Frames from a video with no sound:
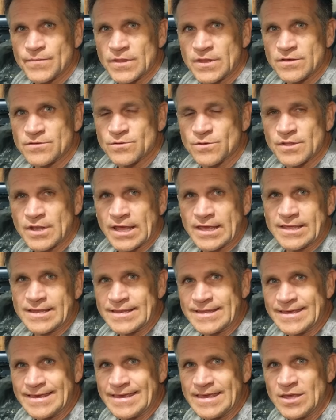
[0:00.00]
so that I
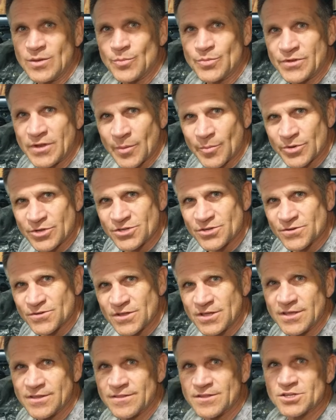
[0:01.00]
can keep temperatures
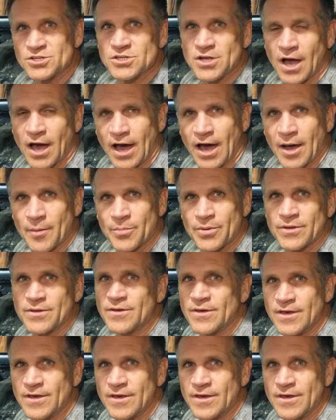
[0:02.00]
in the shop